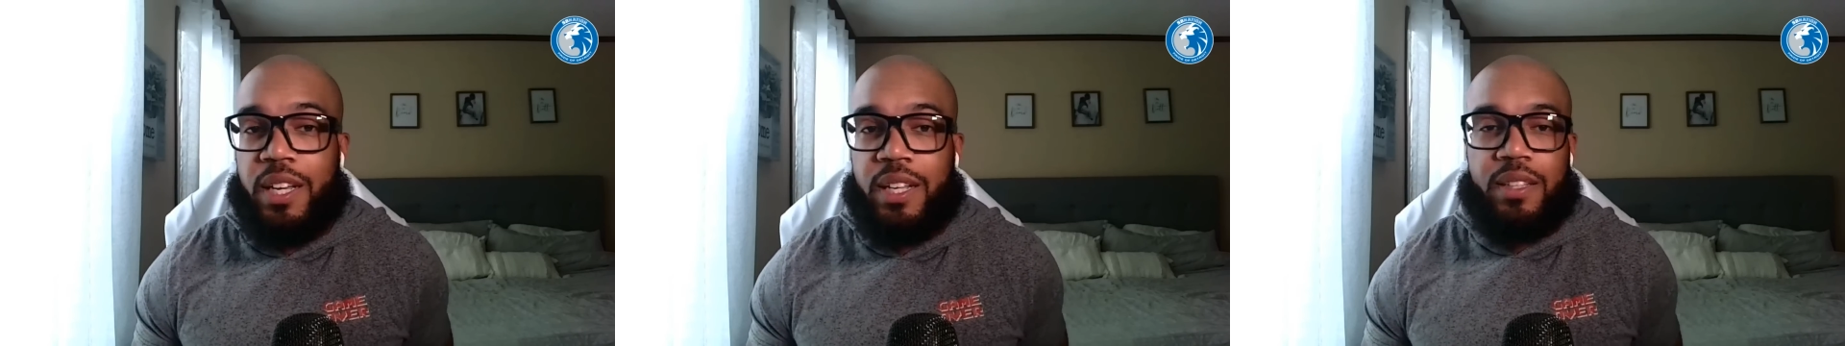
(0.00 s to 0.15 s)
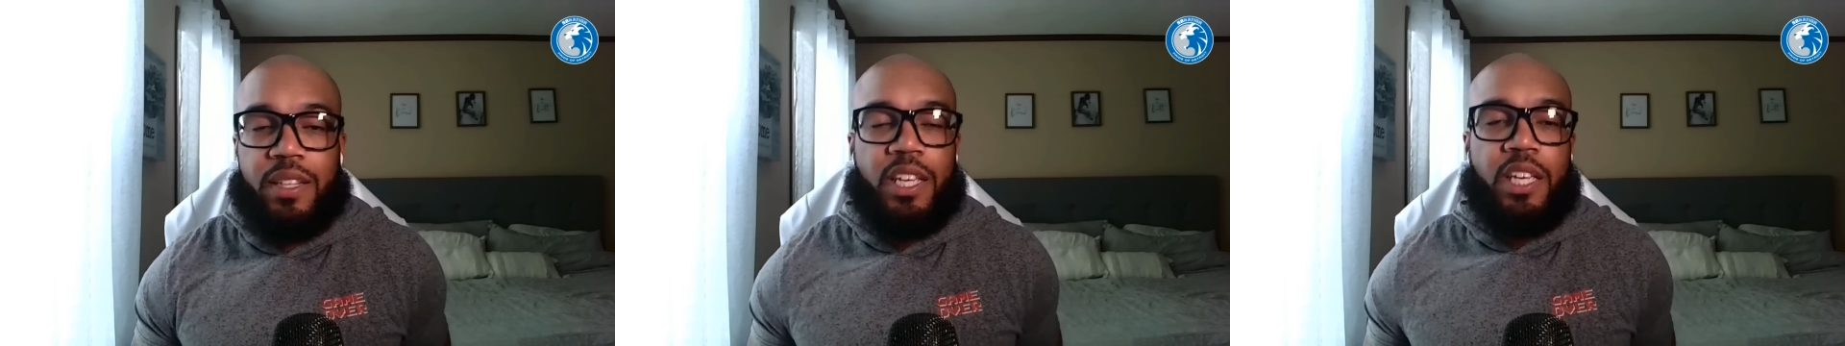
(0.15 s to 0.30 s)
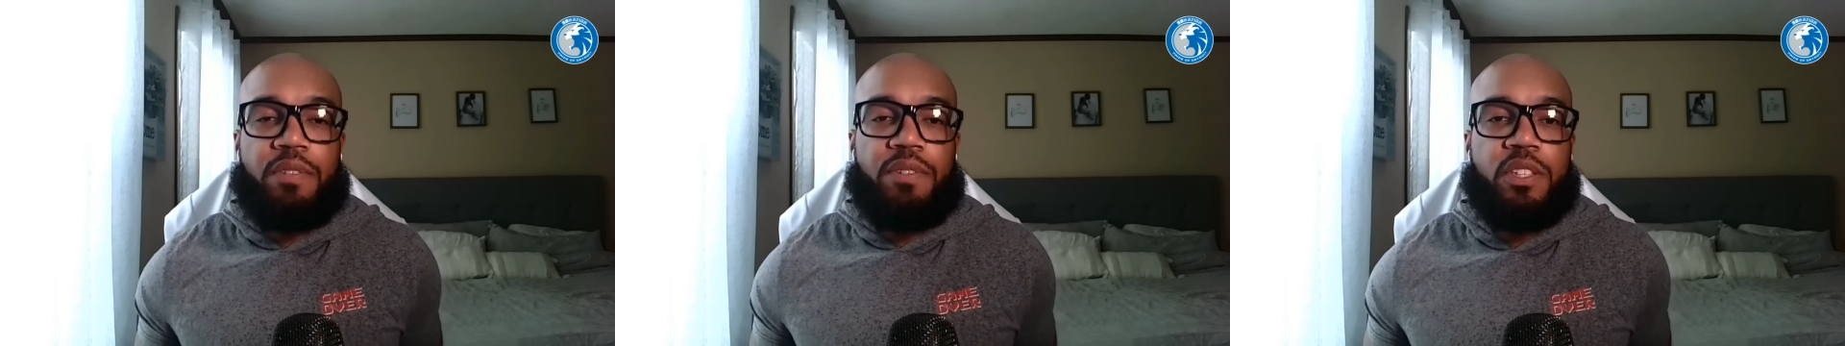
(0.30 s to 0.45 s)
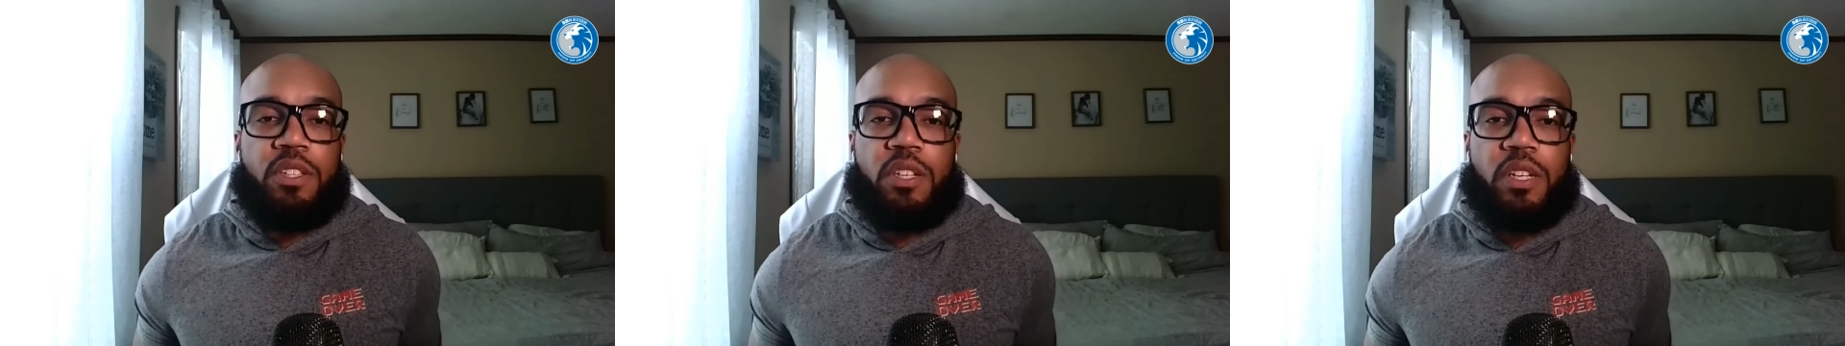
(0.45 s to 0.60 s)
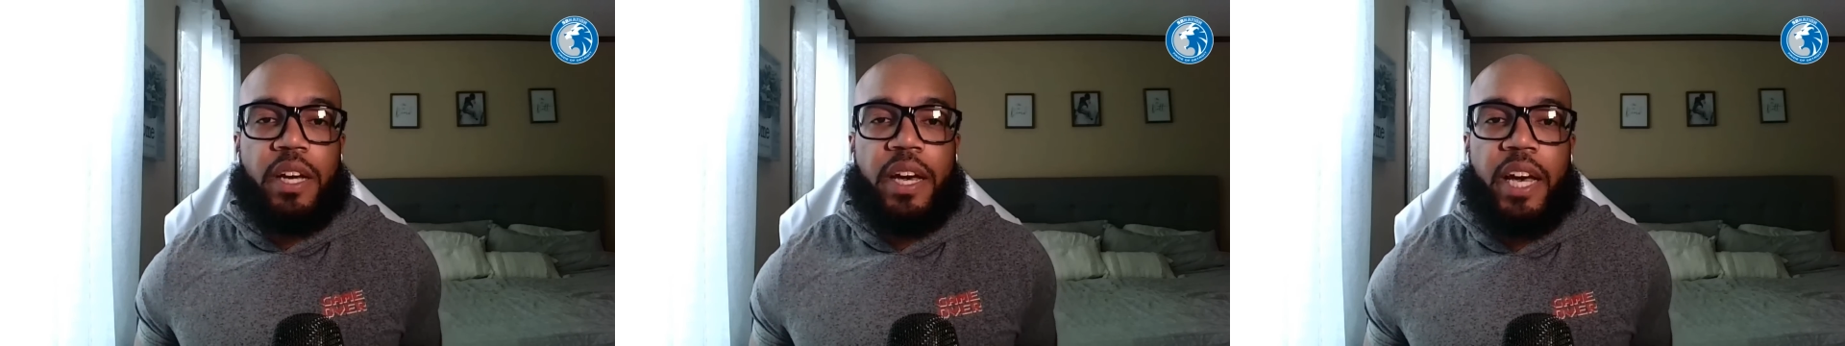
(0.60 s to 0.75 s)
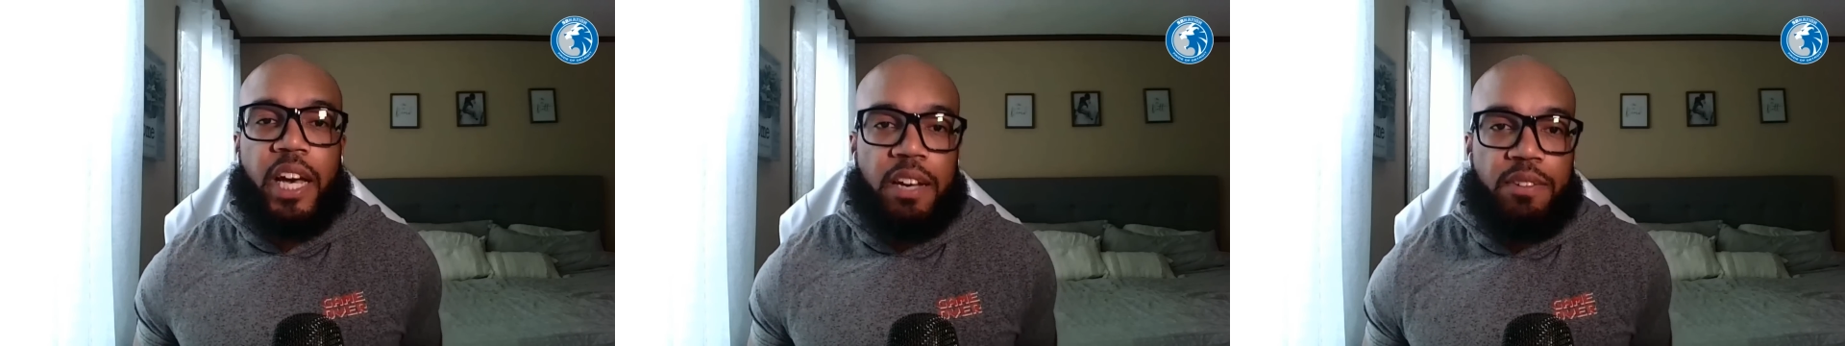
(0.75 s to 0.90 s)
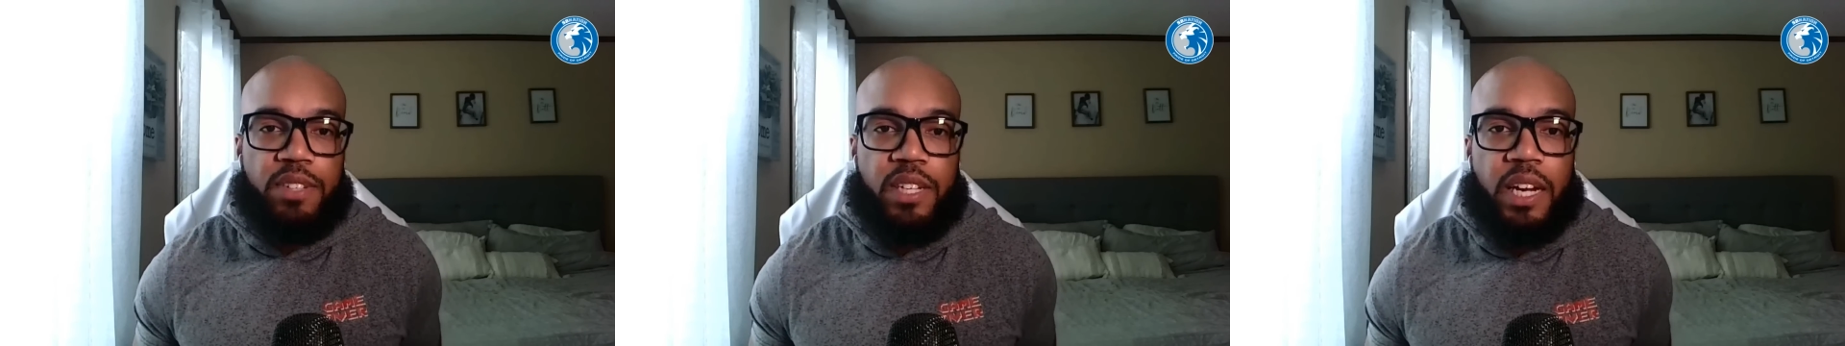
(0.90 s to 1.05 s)
They even took a
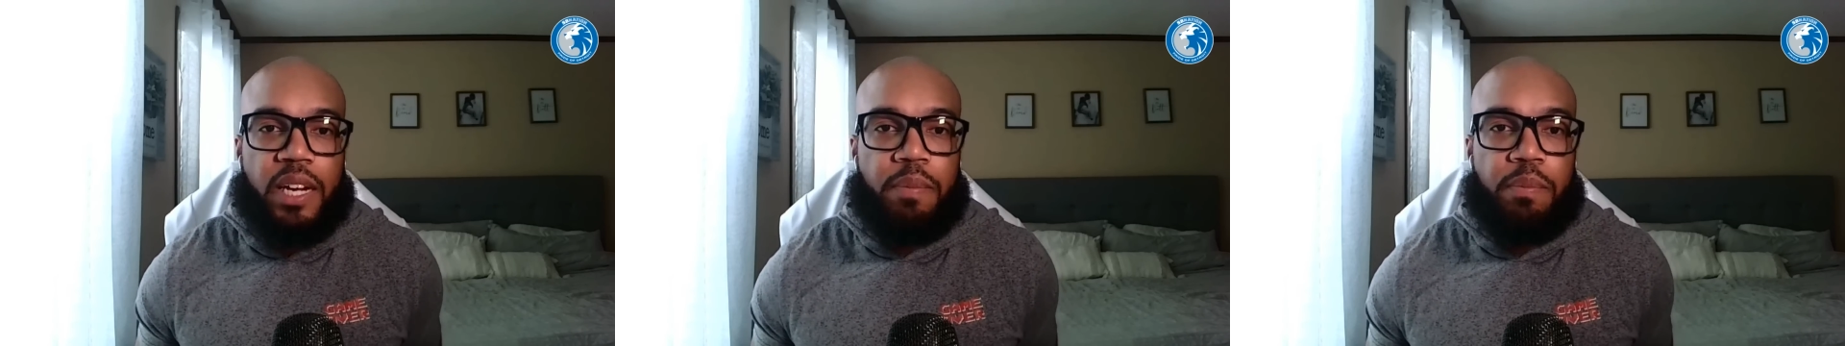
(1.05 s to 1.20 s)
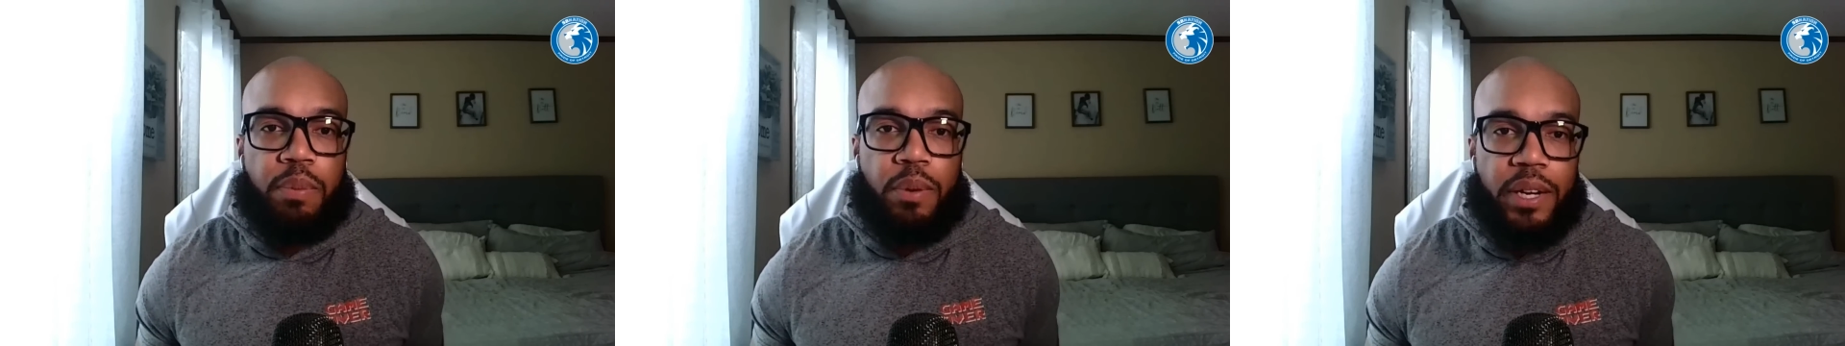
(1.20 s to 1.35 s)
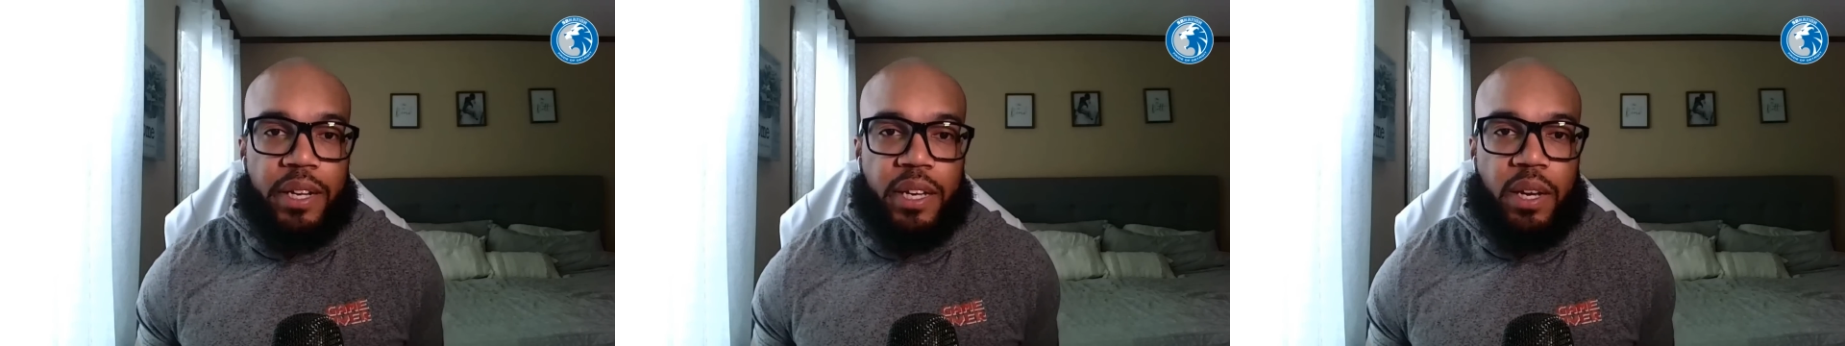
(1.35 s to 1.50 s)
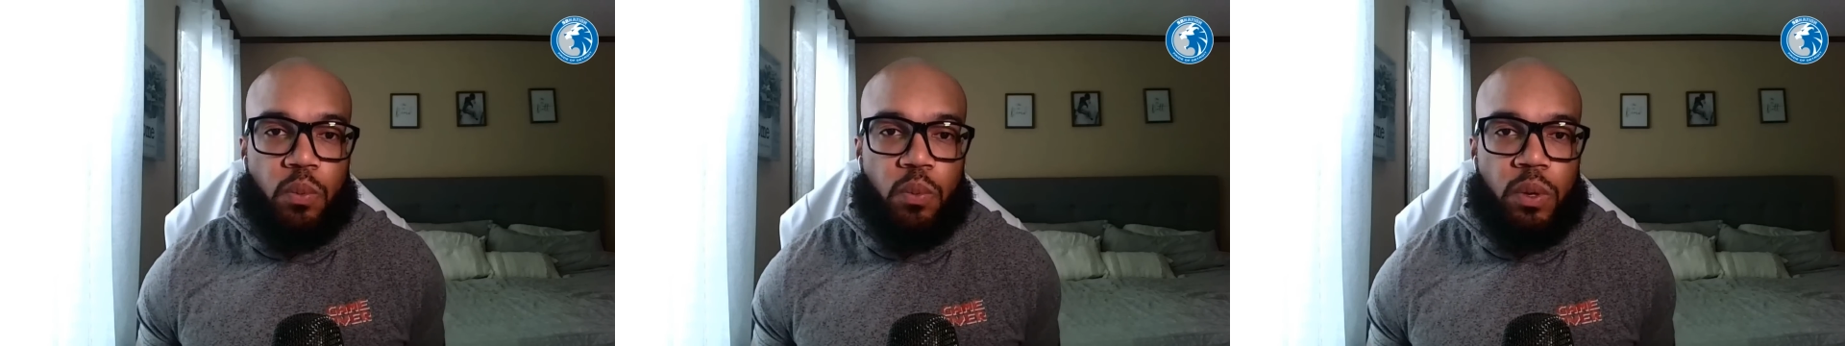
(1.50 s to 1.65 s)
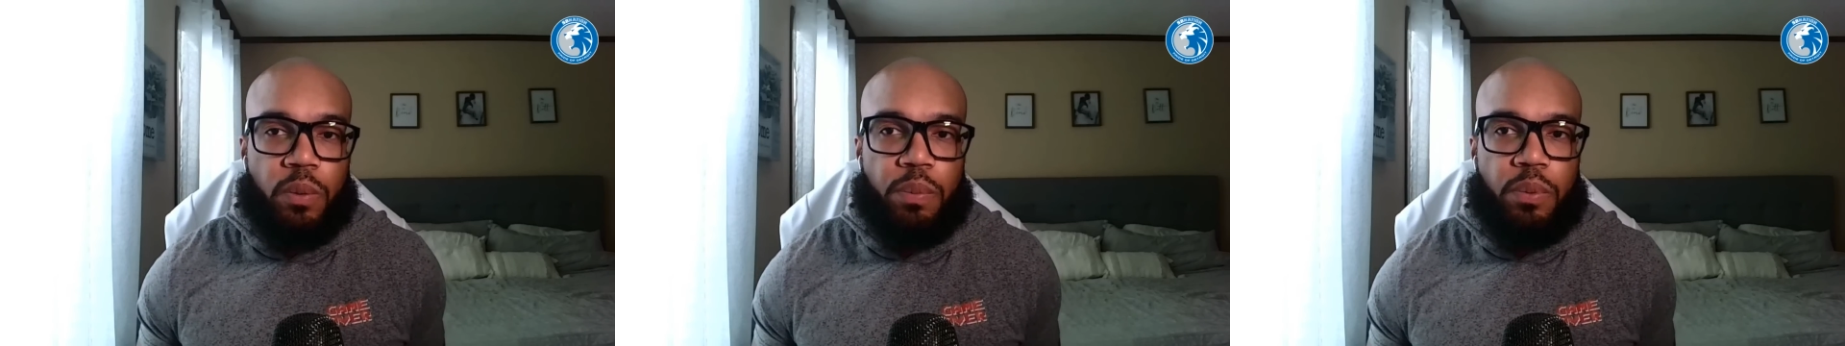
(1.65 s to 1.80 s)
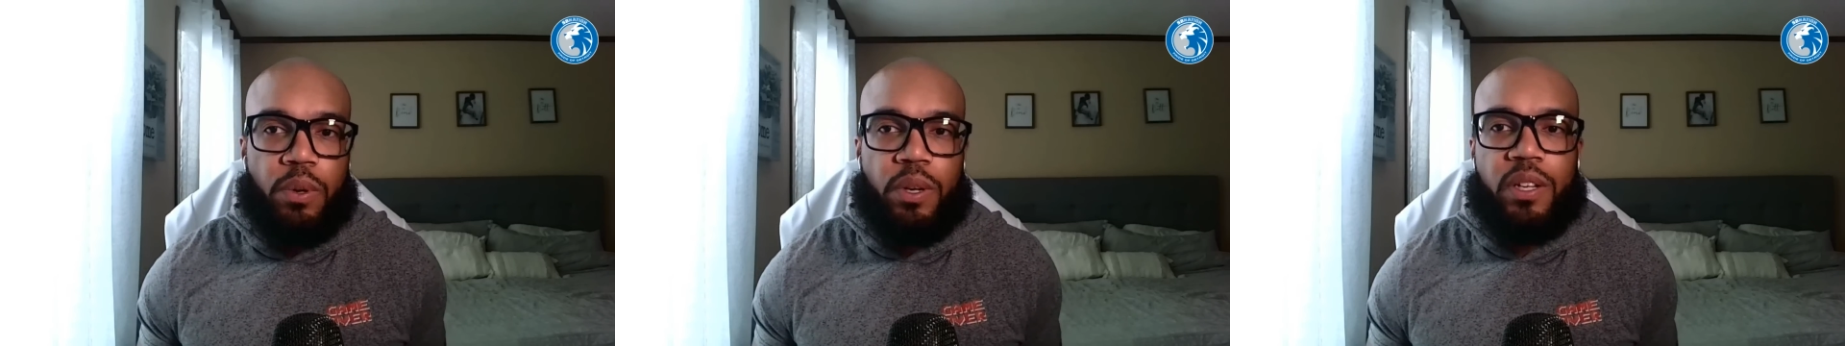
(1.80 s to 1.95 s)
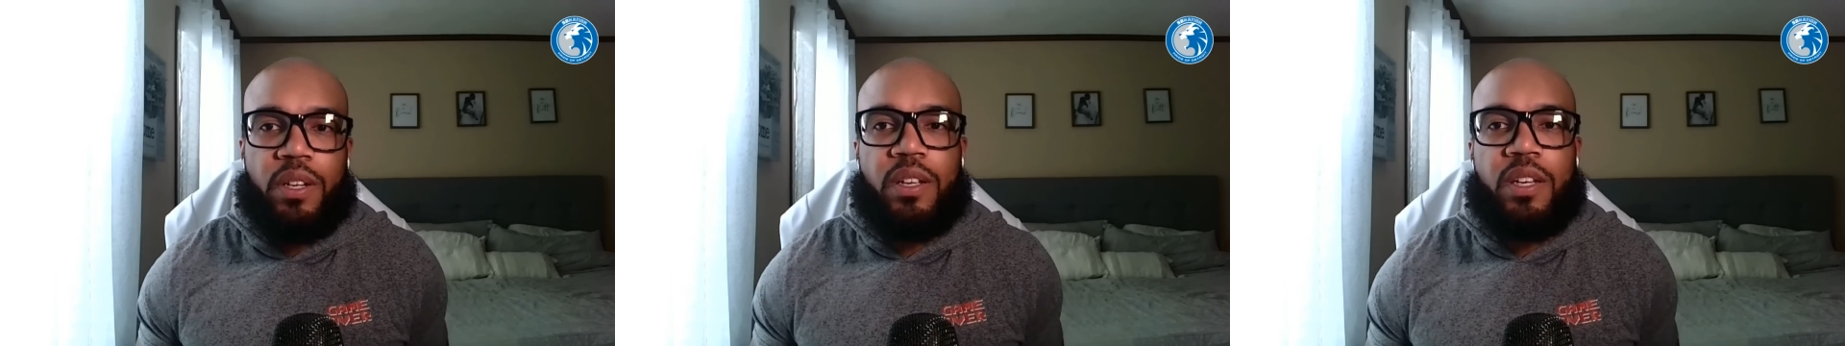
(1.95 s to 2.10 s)
halftime break at one
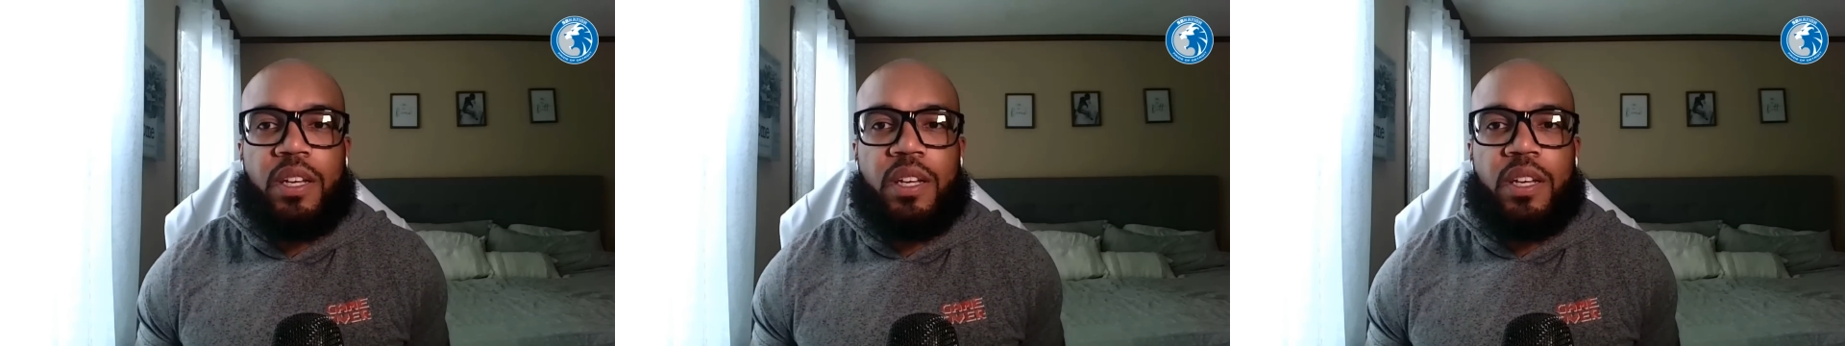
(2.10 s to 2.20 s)
point.